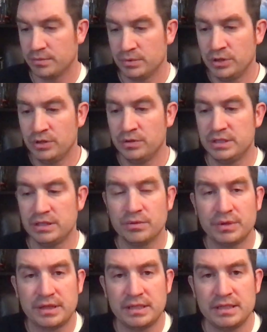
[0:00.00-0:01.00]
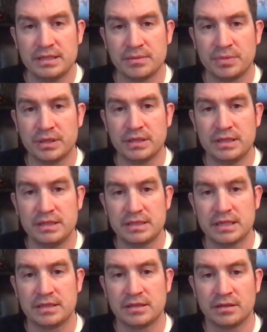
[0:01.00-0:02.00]
You deal with these abilities
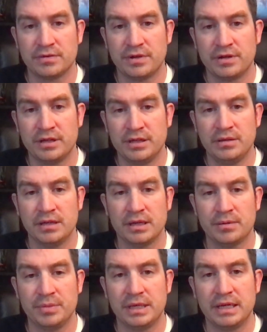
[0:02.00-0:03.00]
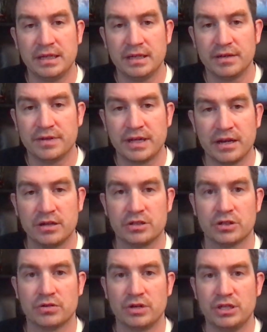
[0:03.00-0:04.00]
at the very beginning of character
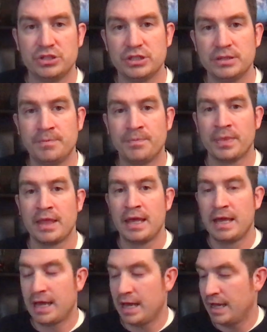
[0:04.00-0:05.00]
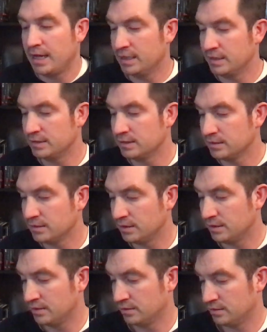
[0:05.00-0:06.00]
creation, and
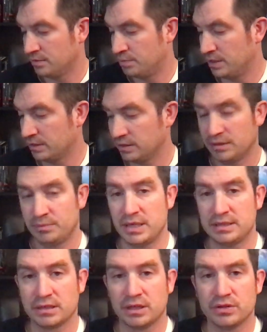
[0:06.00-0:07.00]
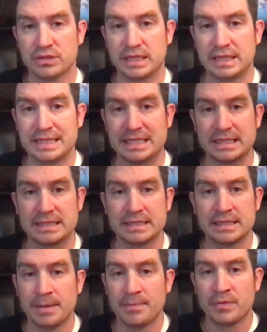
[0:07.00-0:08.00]
it basically goes like this.
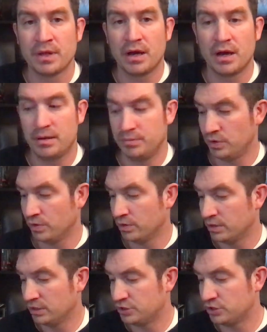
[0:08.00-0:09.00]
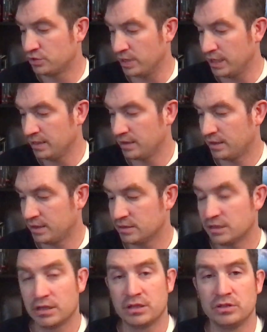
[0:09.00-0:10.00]
Your strength is
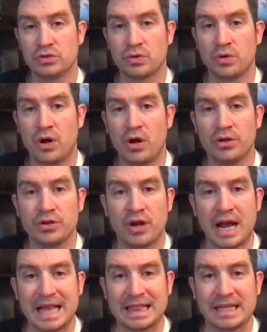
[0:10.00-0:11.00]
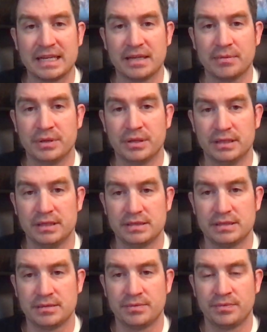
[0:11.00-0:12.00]
going to control all your athletic abilities.